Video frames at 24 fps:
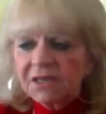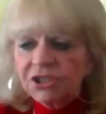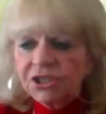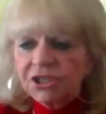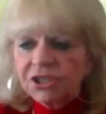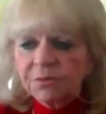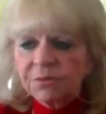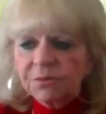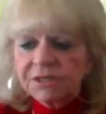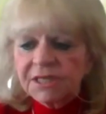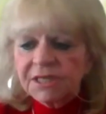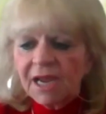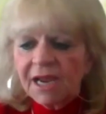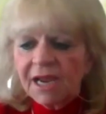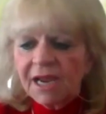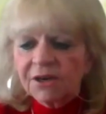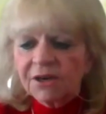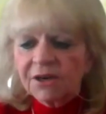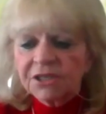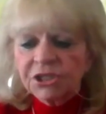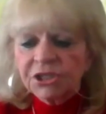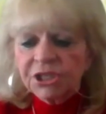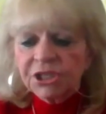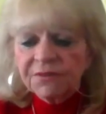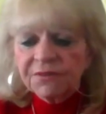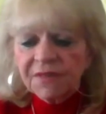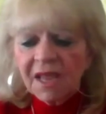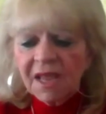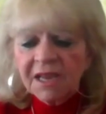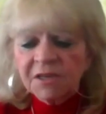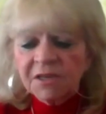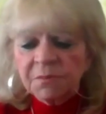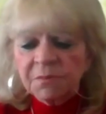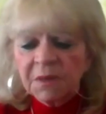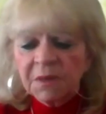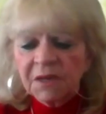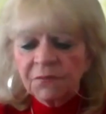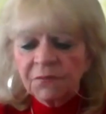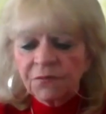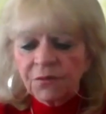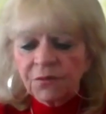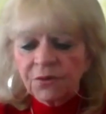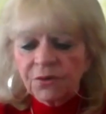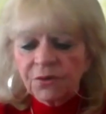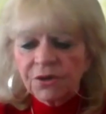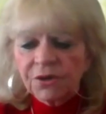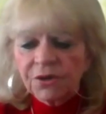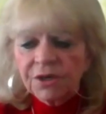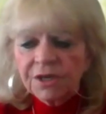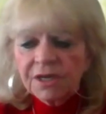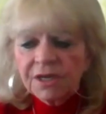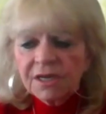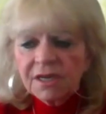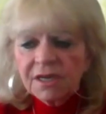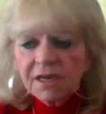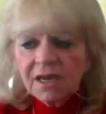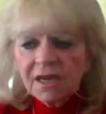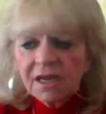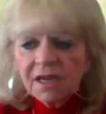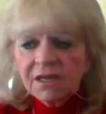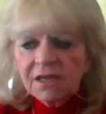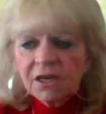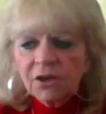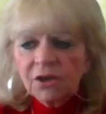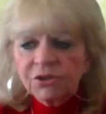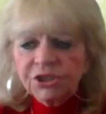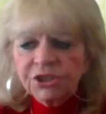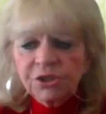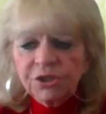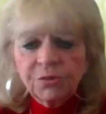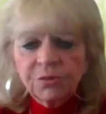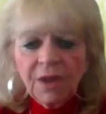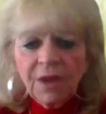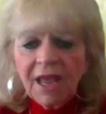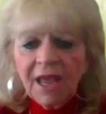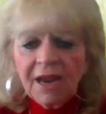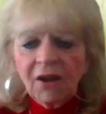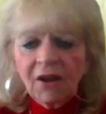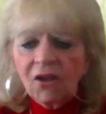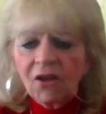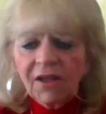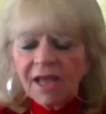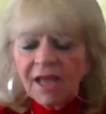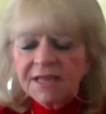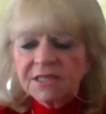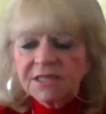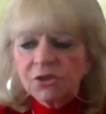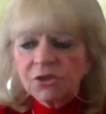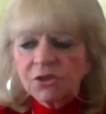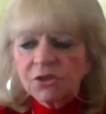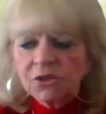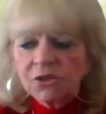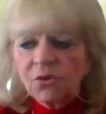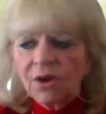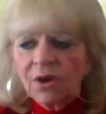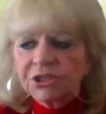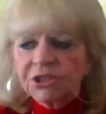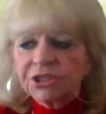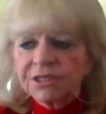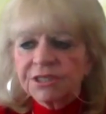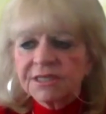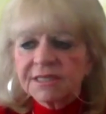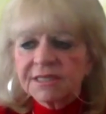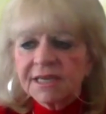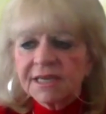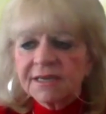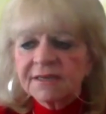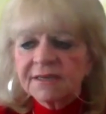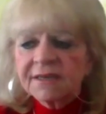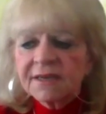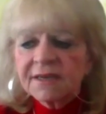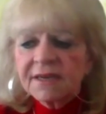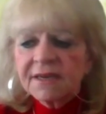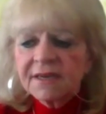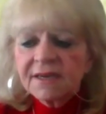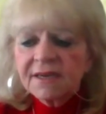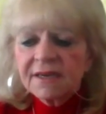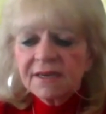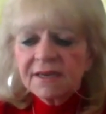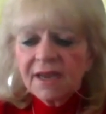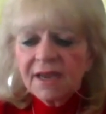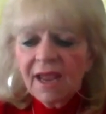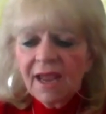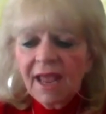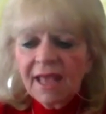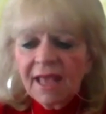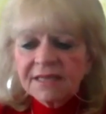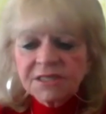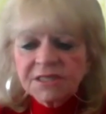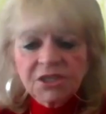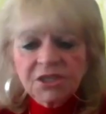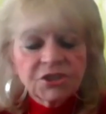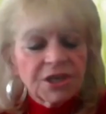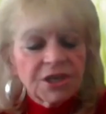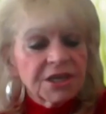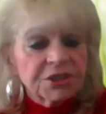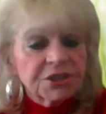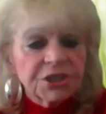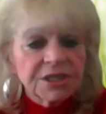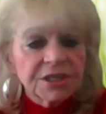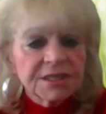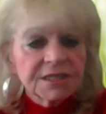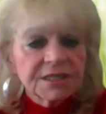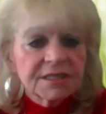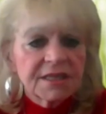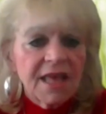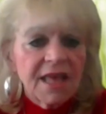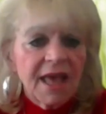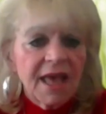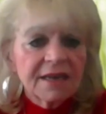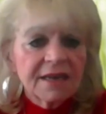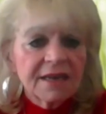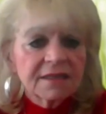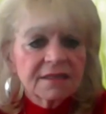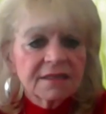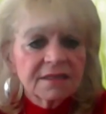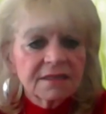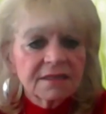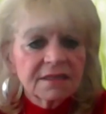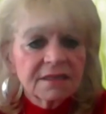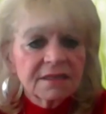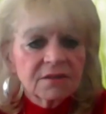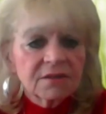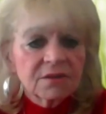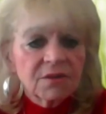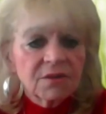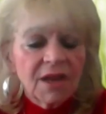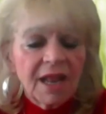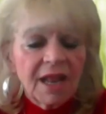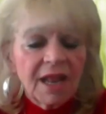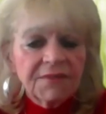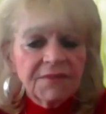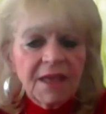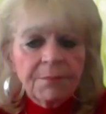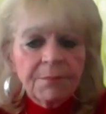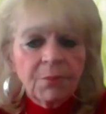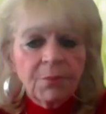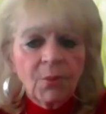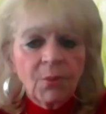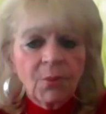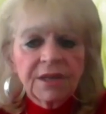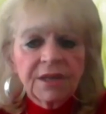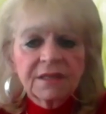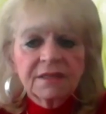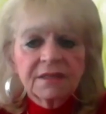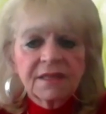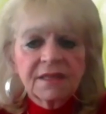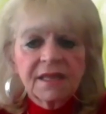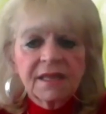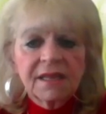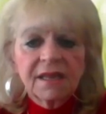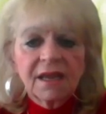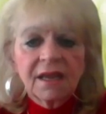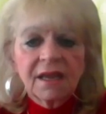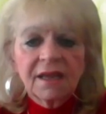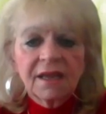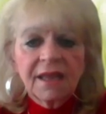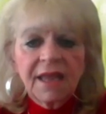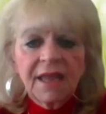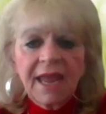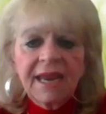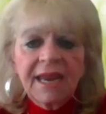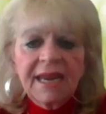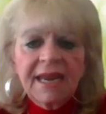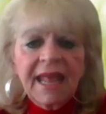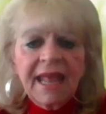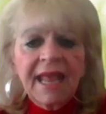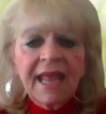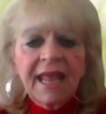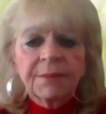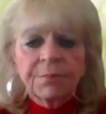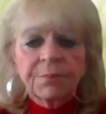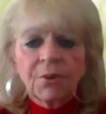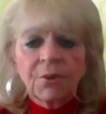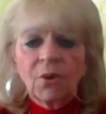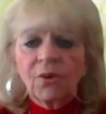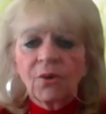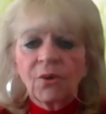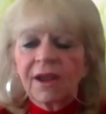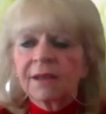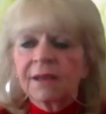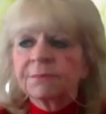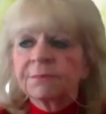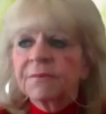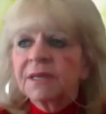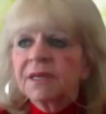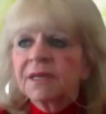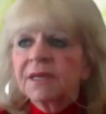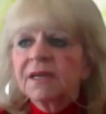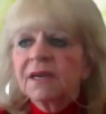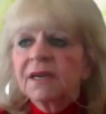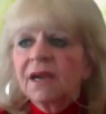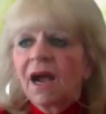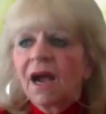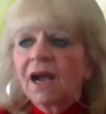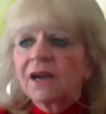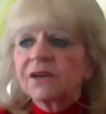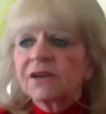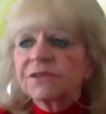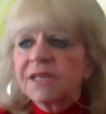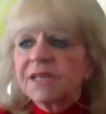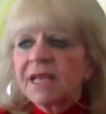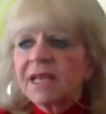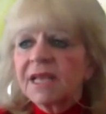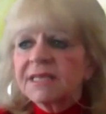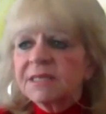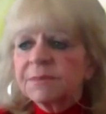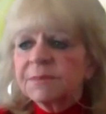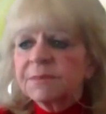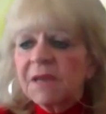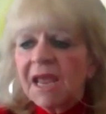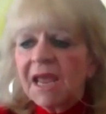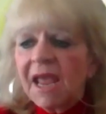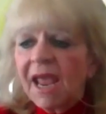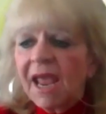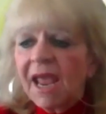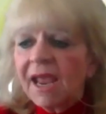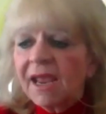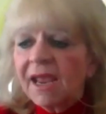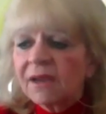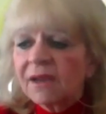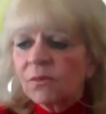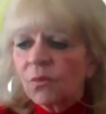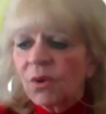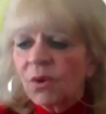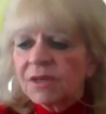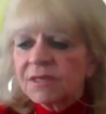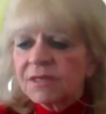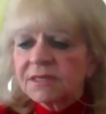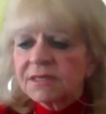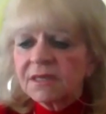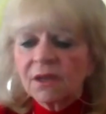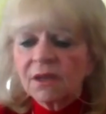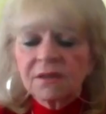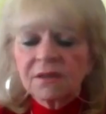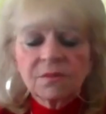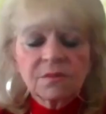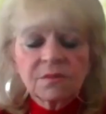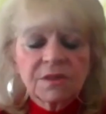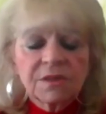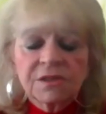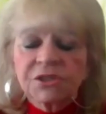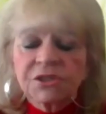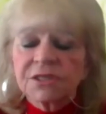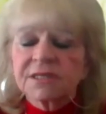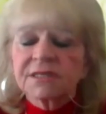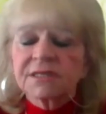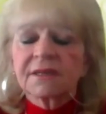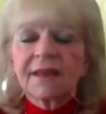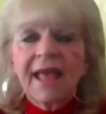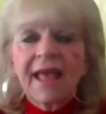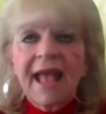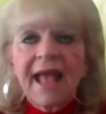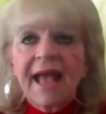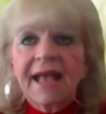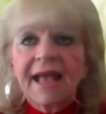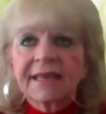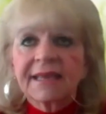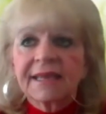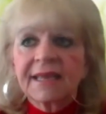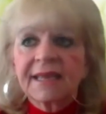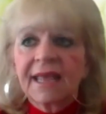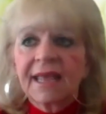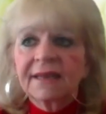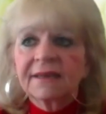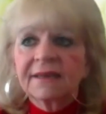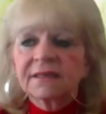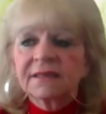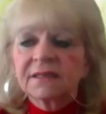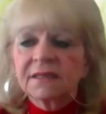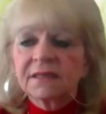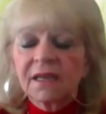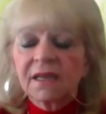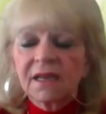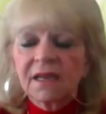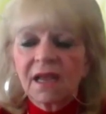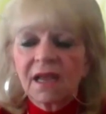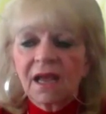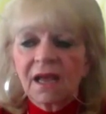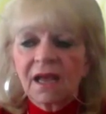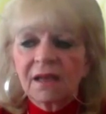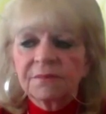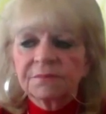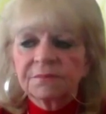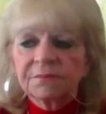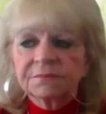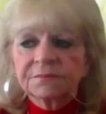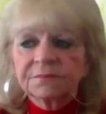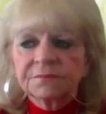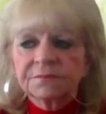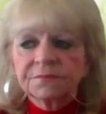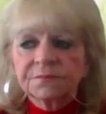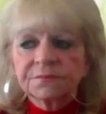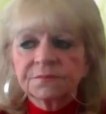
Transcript: She had retired and she thanked me for you know, she had all kinds of questions and and suggestions that at that point the uh, 8A program under the SBA was just lagging and um,